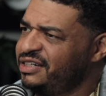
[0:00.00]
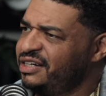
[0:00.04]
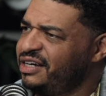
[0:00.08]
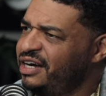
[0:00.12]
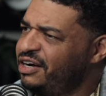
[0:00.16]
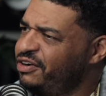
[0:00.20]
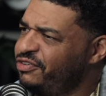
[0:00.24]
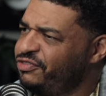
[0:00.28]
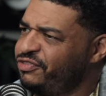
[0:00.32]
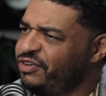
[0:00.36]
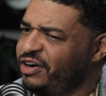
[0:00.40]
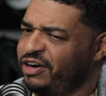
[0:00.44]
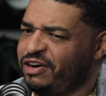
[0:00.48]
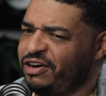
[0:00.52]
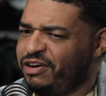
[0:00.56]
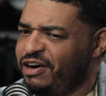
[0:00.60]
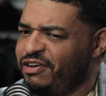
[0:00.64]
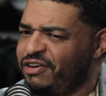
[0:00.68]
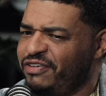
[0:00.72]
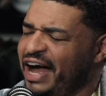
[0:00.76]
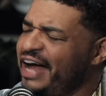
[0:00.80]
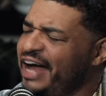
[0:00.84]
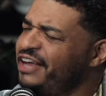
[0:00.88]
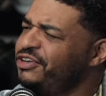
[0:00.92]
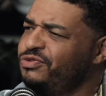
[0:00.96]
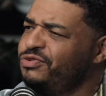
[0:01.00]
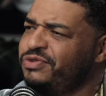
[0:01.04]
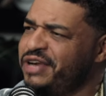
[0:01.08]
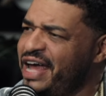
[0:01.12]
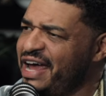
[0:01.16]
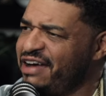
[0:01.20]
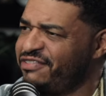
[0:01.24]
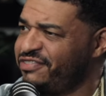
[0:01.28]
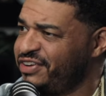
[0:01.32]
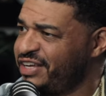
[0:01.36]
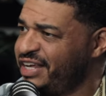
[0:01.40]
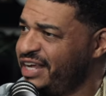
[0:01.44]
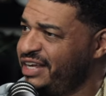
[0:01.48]
of how you
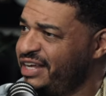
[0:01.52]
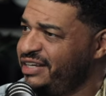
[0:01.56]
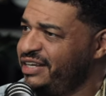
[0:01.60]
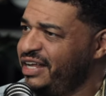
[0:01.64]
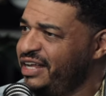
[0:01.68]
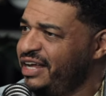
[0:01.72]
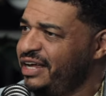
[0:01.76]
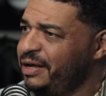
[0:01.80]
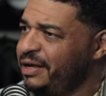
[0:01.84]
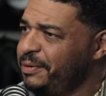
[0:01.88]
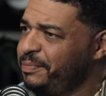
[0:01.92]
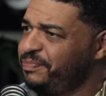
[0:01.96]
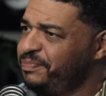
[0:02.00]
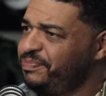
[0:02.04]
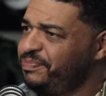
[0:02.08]
navigate that?